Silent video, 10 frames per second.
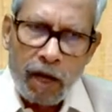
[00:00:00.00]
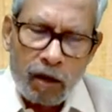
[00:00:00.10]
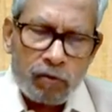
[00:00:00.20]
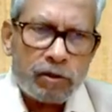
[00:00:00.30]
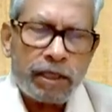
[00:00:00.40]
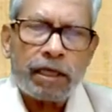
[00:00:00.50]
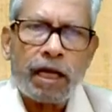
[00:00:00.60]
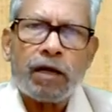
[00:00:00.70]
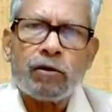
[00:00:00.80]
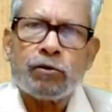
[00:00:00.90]
house rent
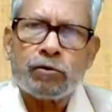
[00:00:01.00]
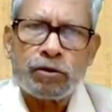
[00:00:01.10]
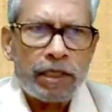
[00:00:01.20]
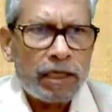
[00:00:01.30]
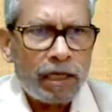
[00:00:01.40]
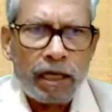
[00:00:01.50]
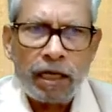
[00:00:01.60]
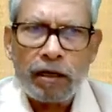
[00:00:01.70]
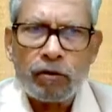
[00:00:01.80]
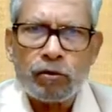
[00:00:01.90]
allowance, children
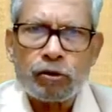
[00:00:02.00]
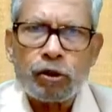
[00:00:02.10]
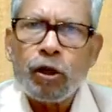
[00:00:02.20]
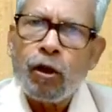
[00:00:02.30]
allowance,